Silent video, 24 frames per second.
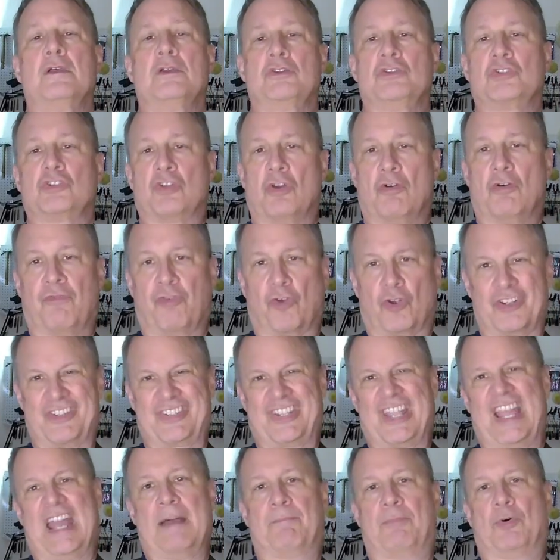So for
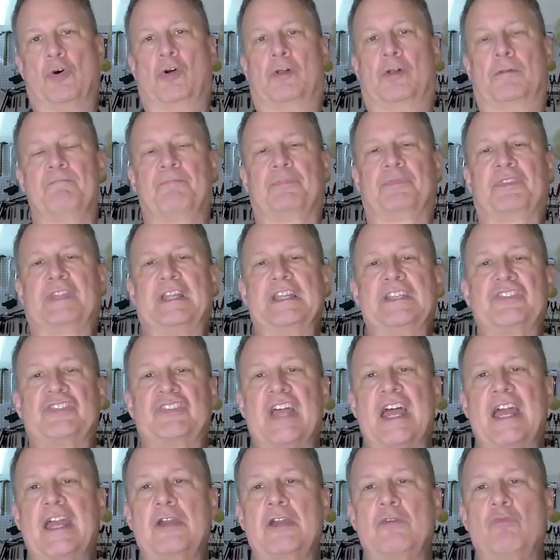example, let's
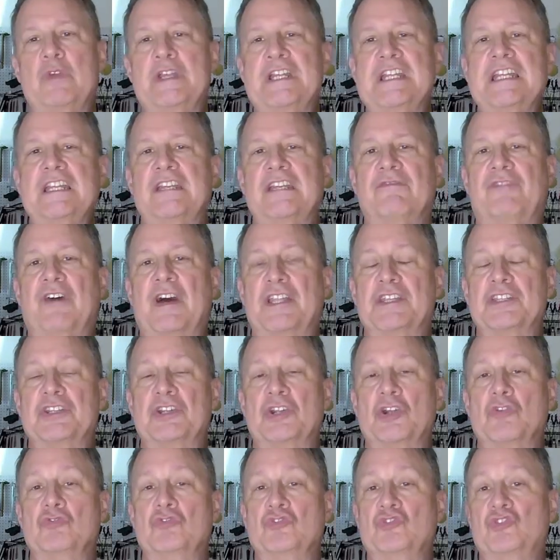say we need to find the
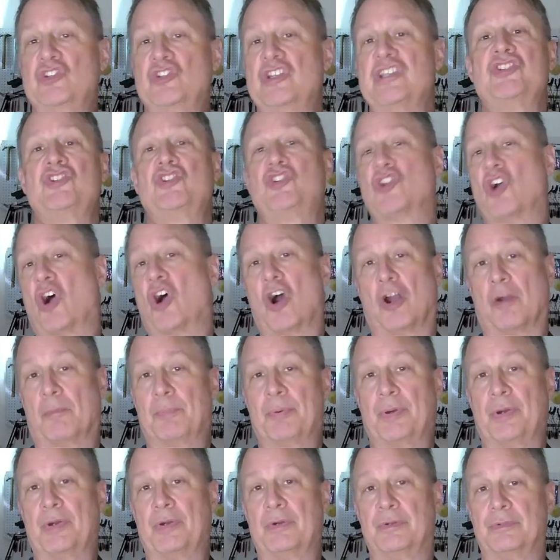note G sharp
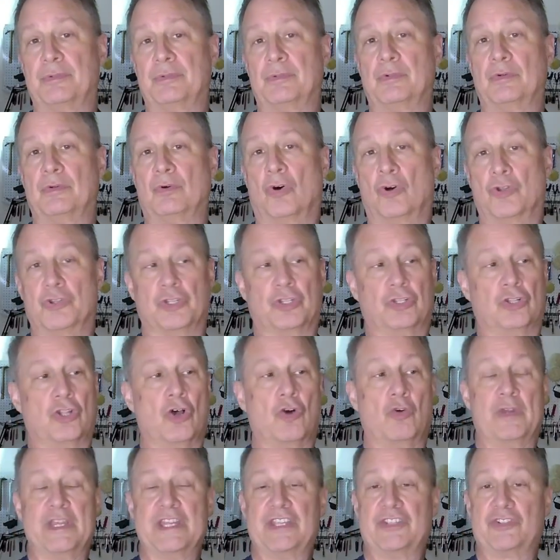on the
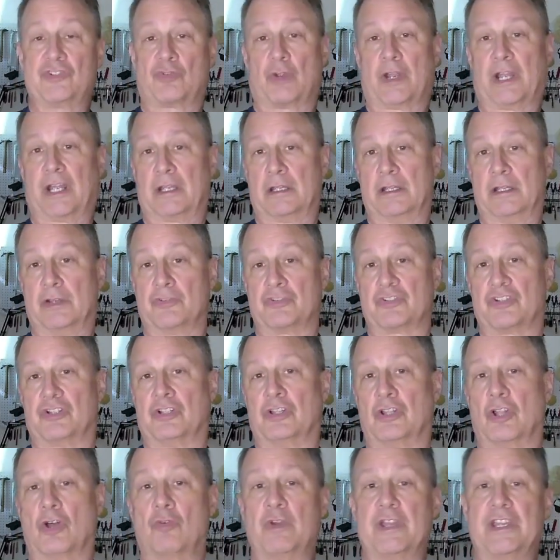low E string. Here's the
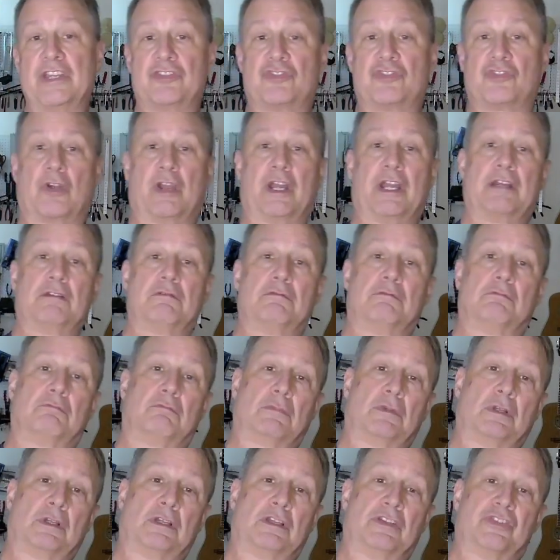low E string,
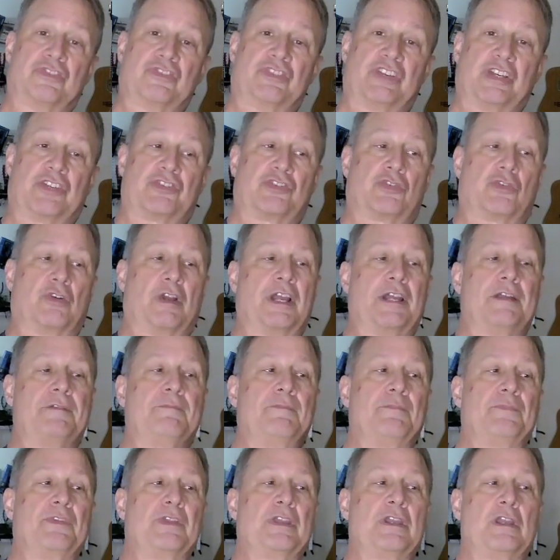6th string.
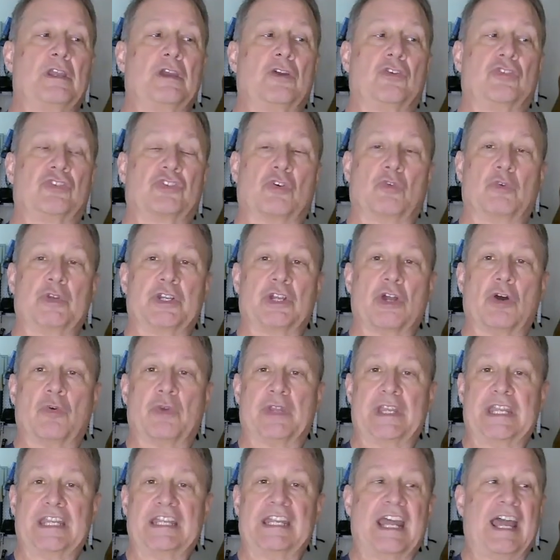So we go
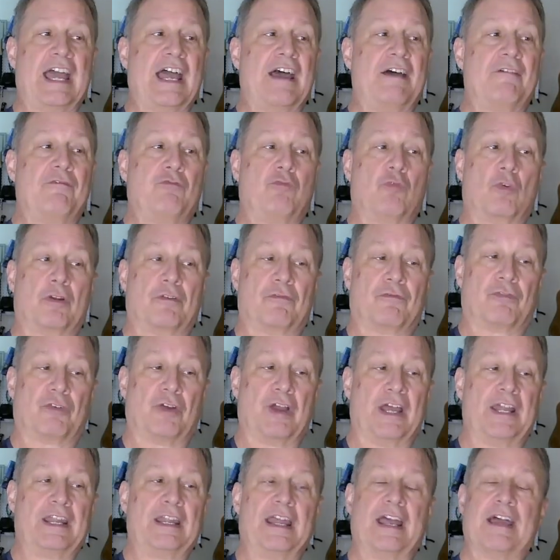E to F, 1
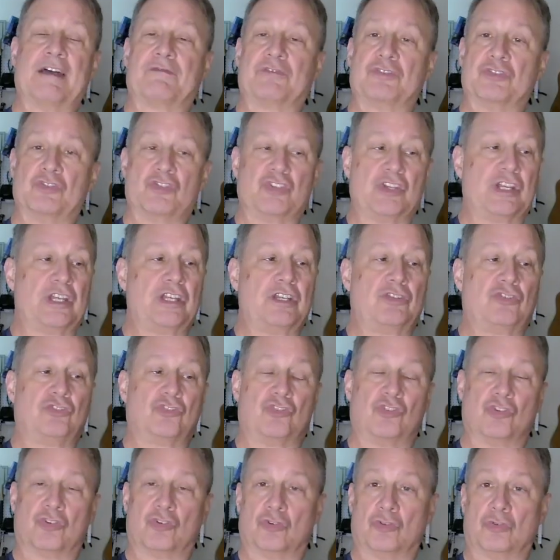fret, F to G,
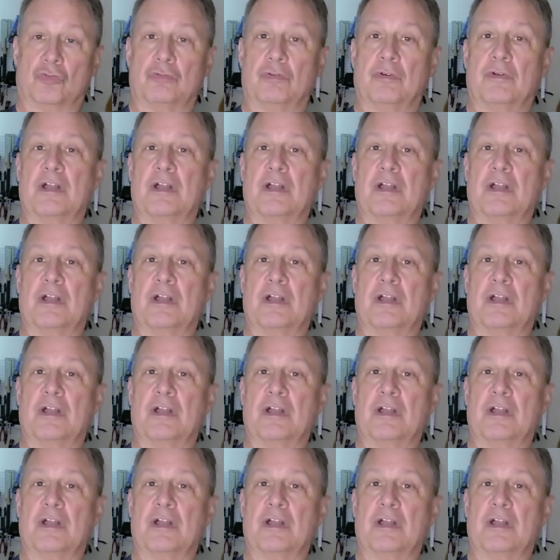2.